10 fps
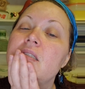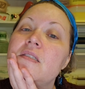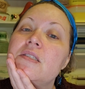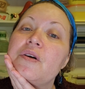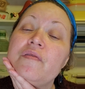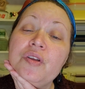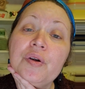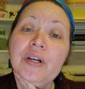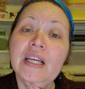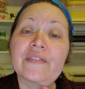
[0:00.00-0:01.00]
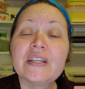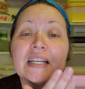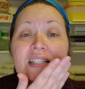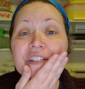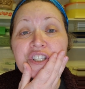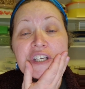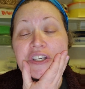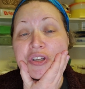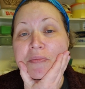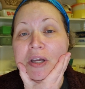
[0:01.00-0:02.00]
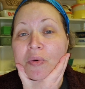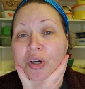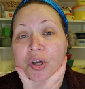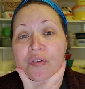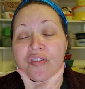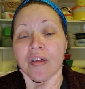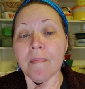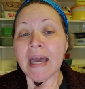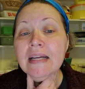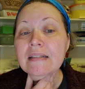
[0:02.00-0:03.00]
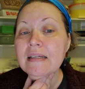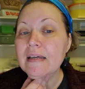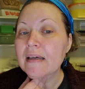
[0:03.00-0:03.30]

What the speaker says: So if you already have a nice sheen, you might want to go for the matte.